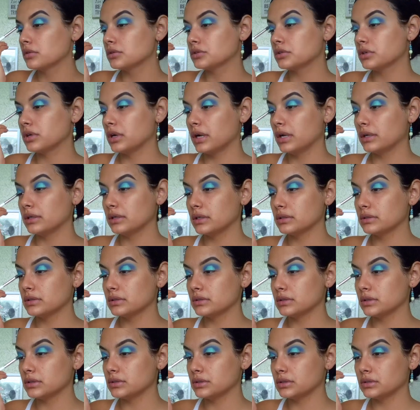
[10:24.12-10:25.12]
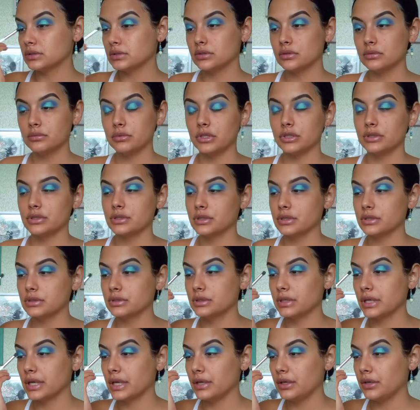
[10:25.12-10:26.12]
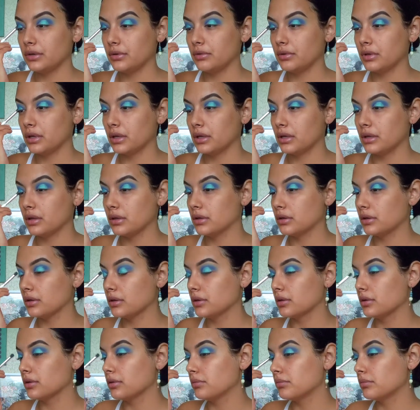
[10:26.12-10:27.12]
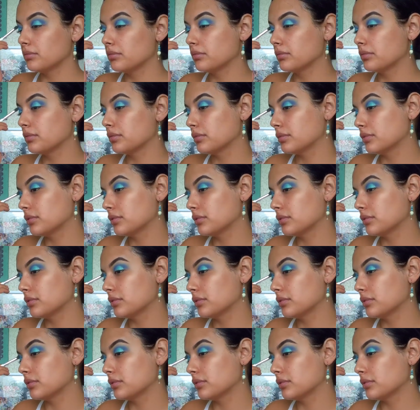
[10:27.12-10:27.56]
trying not to touch it too much, because then you can